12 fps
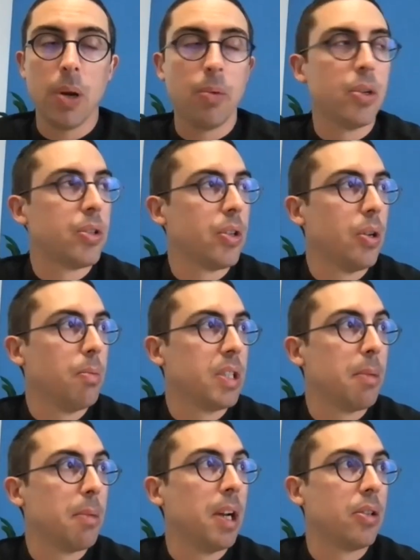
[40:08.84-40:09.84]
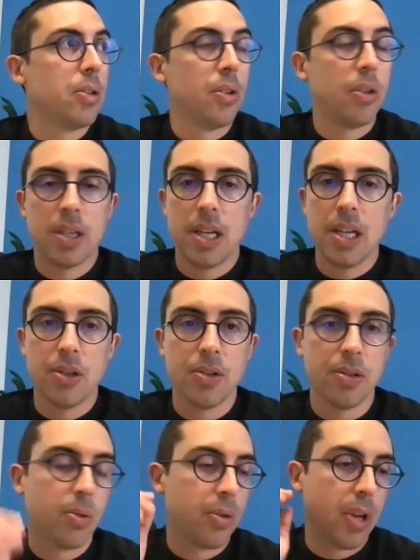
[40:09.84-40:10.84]
would assume, similar to the
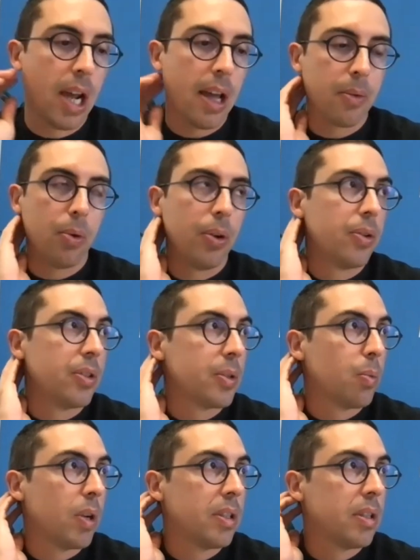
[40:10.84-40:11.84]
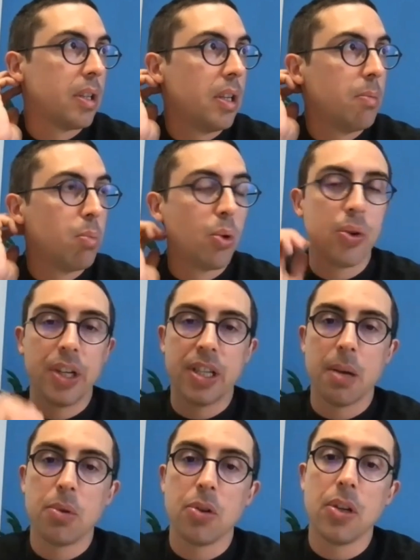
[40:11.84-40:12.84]
teachers or the health workers, once the border
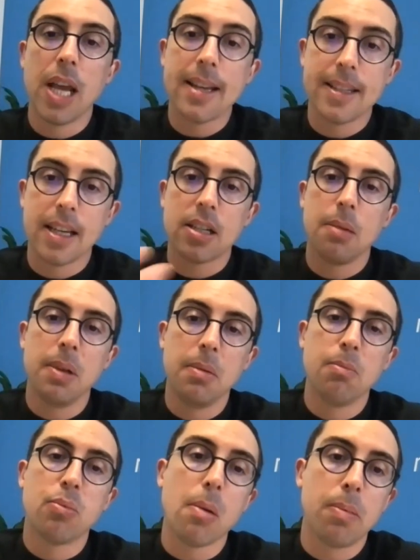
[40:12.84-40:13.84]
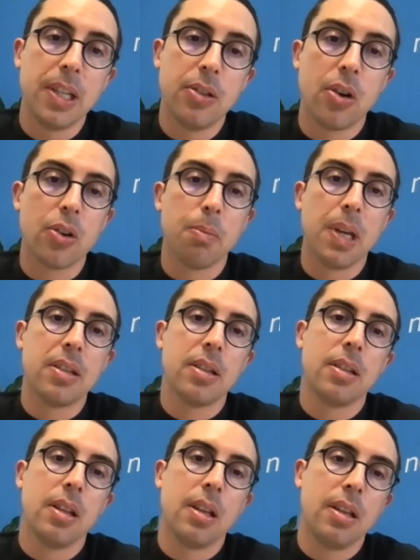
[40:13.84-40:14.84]
exemption has actually been properly
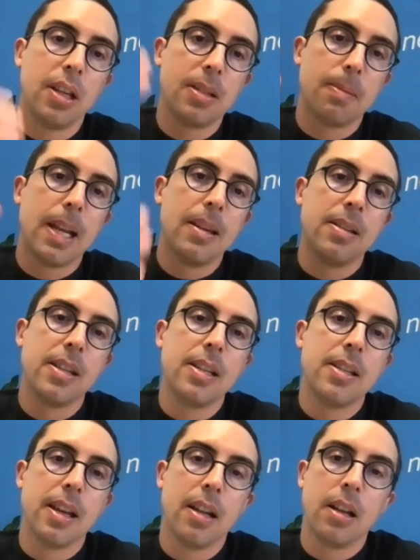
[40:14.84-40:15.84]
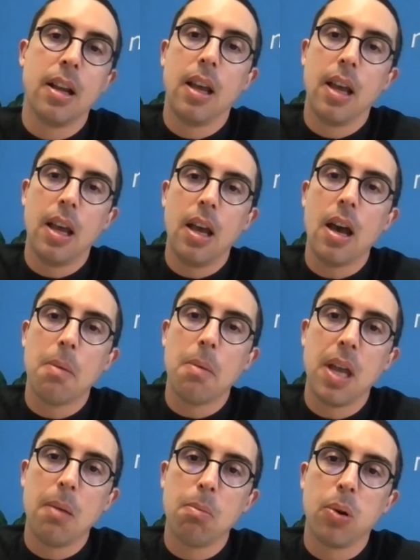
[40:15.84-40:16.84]
documented and explained in detail,
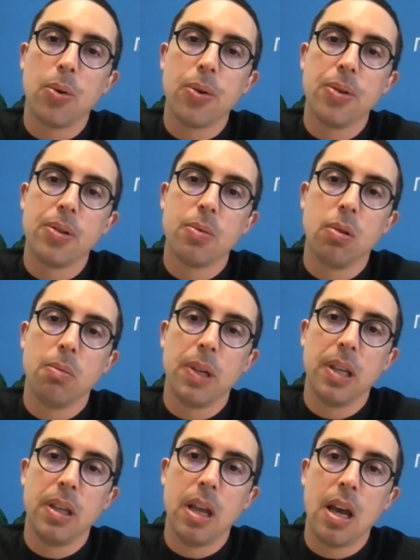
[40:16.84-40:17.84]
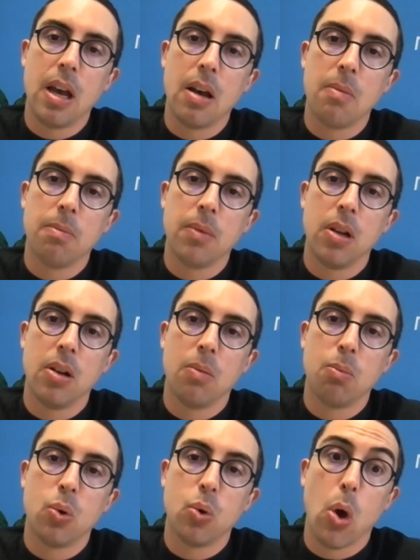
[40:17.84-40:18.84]
employers will be a lot
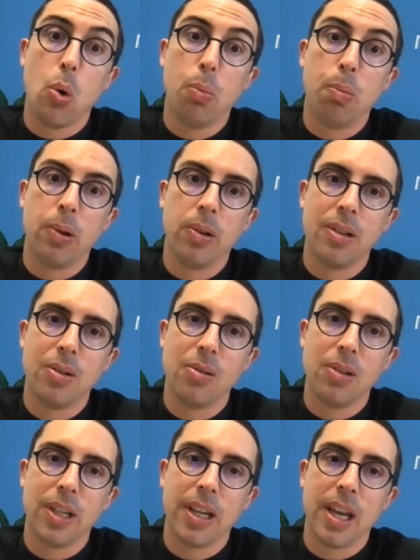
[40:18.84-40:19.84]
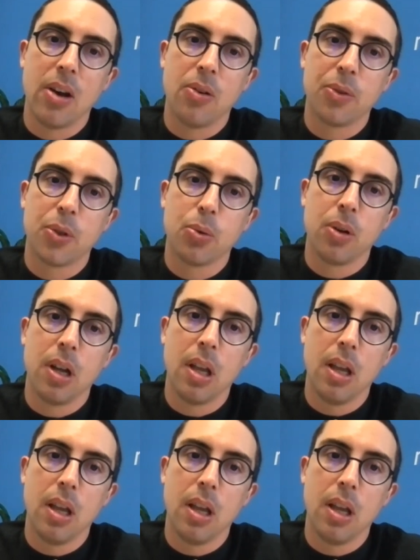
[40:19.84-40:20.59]
more open to looking at offshore.